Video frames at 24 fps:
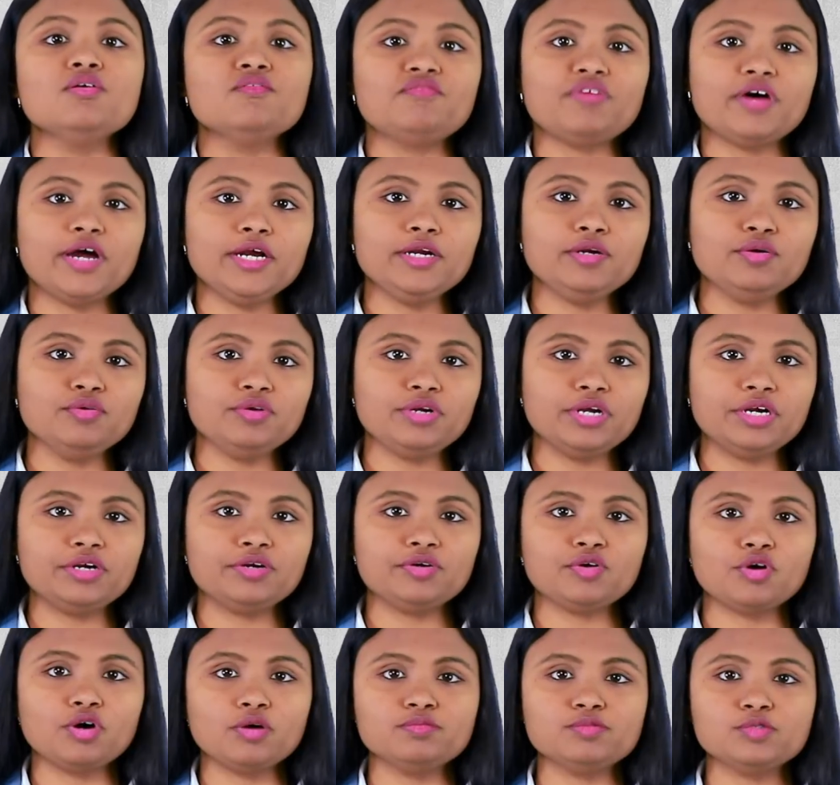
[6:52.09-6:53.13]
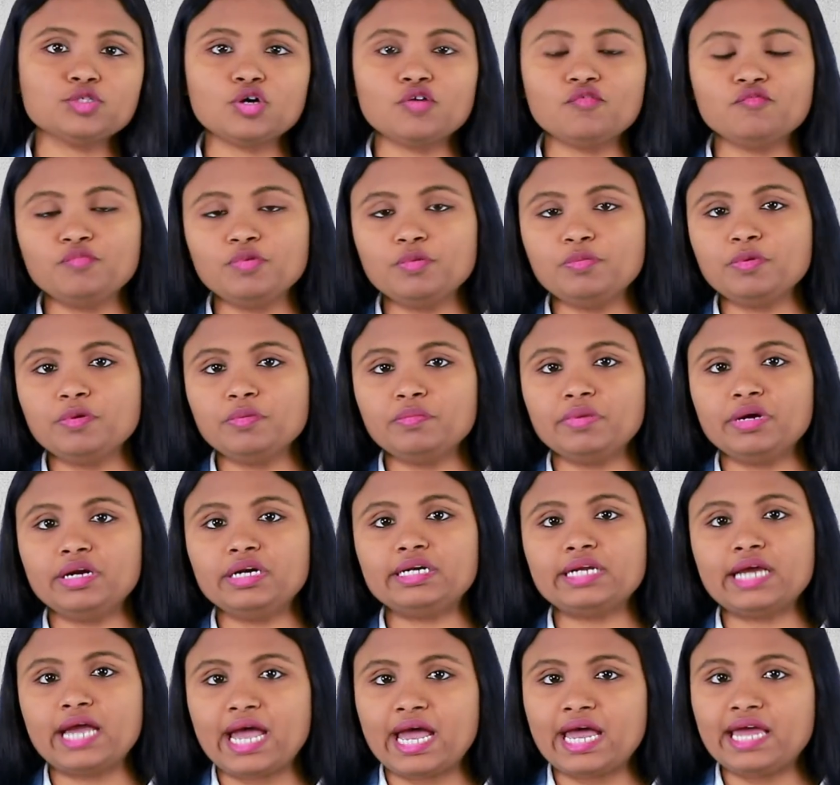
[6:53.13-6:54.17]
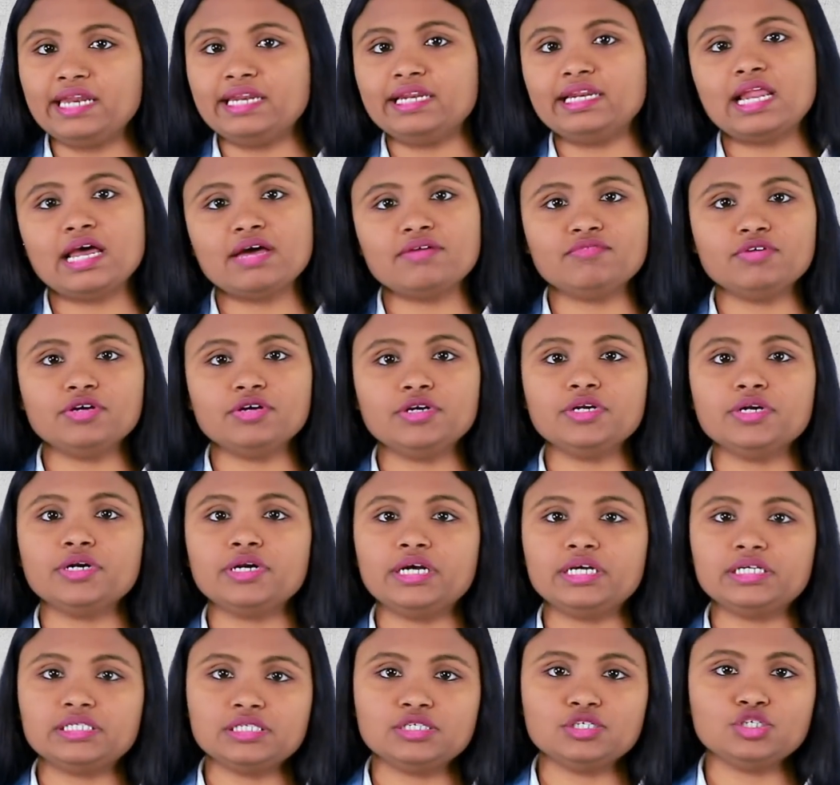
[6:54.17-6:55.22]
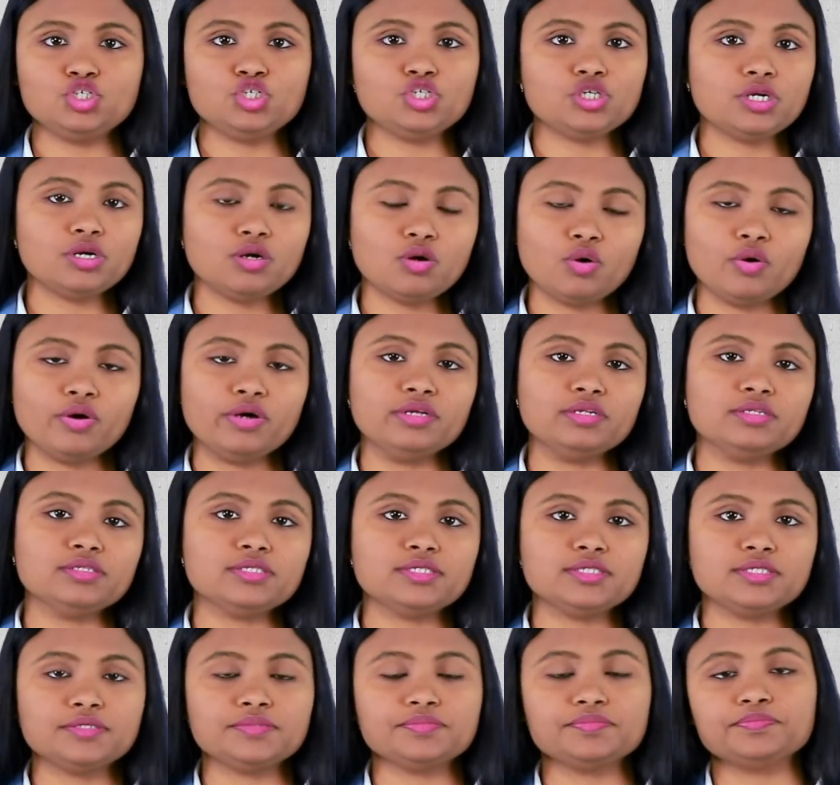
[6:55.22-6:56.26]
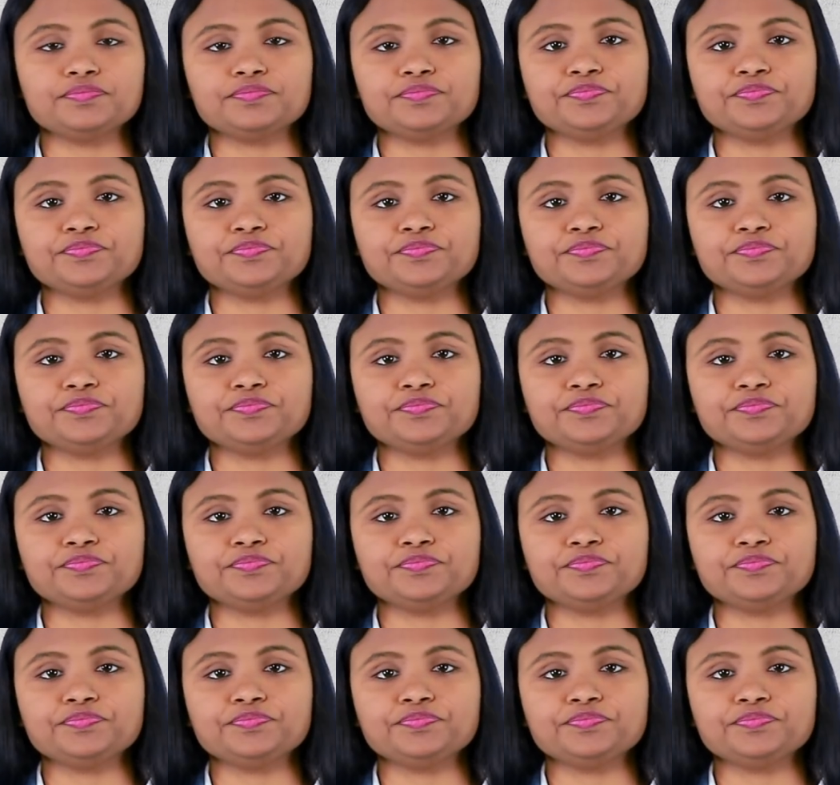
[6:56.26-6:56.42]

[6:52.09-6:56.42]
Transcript: 5 to 10 drops of peppermint and lavender essential oils.